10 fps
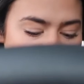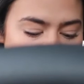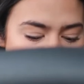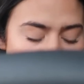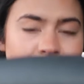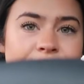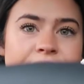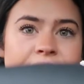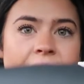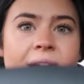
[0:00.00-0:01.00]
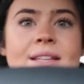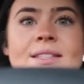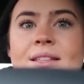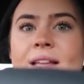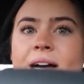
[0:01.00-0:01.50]
Thursday. It's
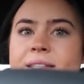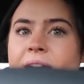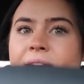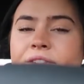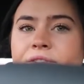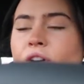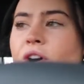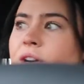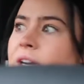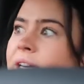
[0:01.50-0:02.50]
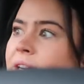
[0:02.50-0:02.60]
the last day of the vlog,